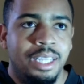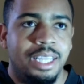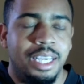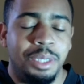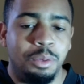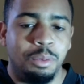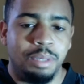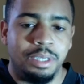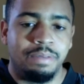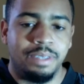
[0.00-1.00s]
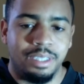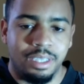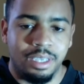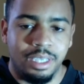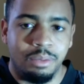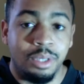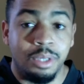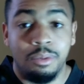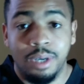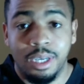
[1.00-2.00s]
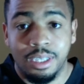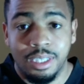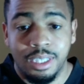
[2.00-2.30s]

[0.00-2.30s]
that he would be in a facility week 1.